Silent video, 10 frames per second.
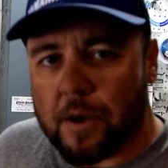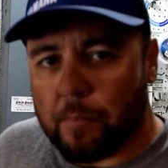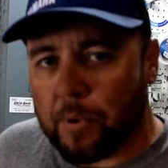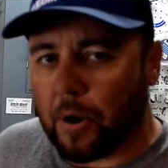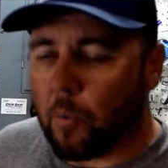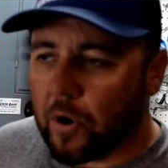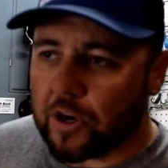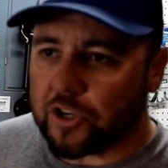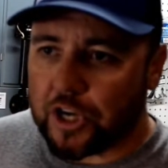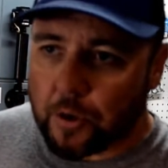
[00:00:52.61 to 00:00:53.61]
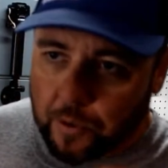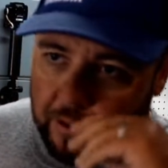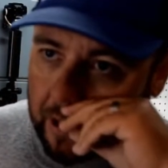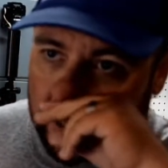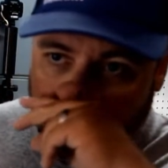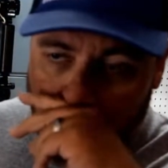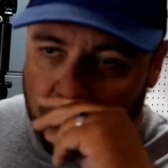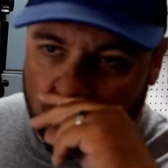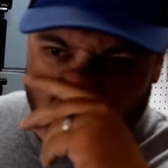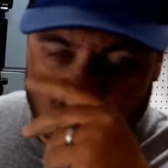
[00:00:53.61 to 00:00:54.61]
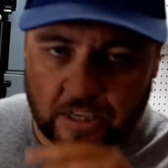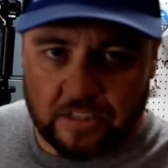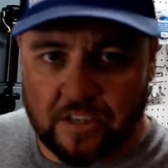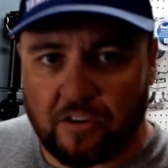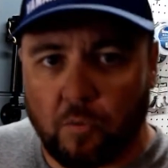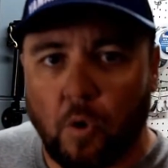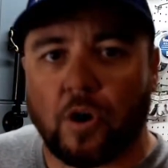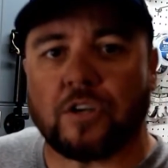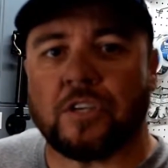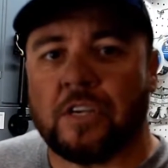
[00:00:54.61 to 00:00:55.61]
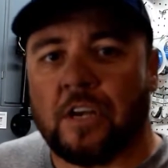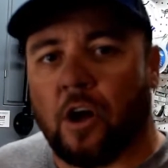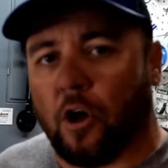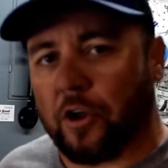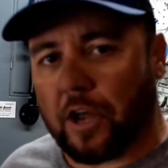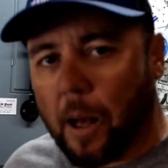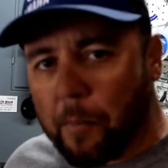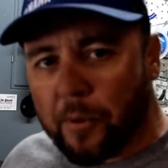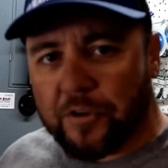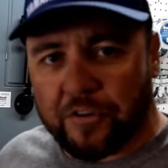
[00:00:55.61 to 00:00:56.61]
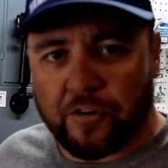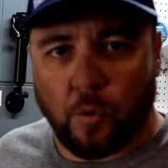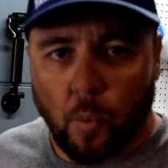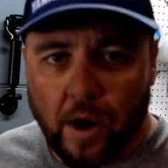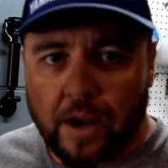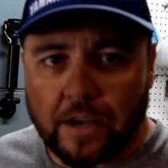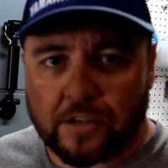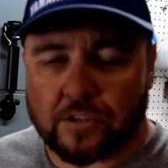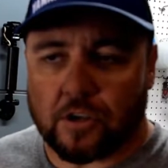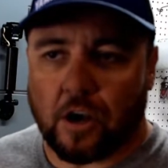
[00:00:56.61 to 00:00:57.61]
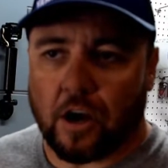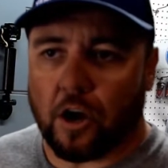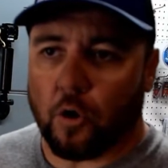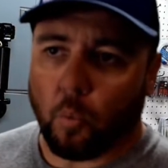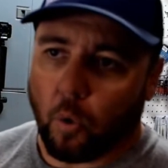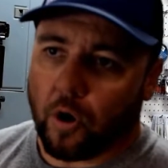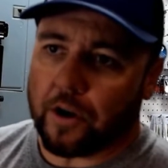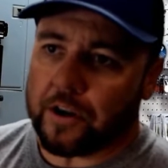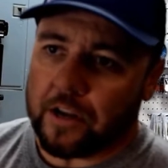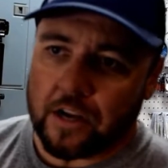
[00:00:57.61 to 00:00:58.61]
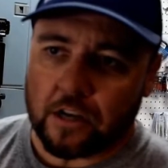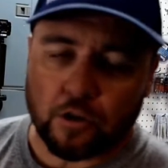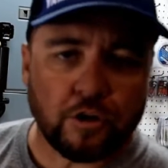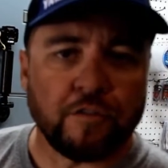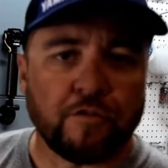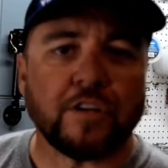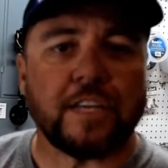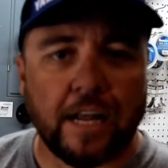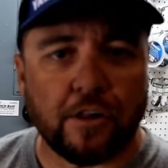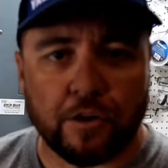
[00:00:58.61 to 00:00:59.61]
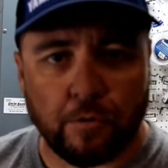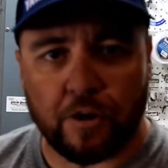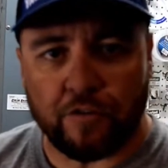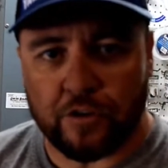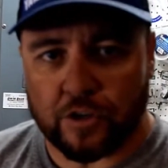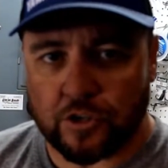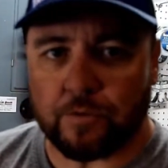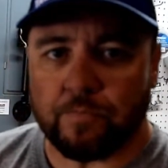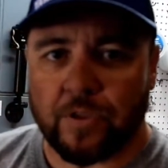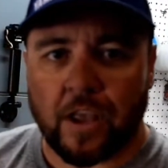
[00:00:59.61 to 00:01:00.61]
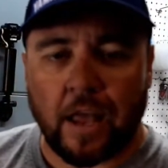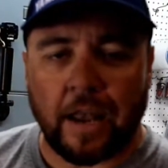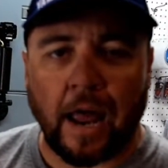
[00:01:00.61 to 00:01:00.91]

But I wanted to share with you a couple of those things that have worked on a couple different ways. One, looking for tailing redfish and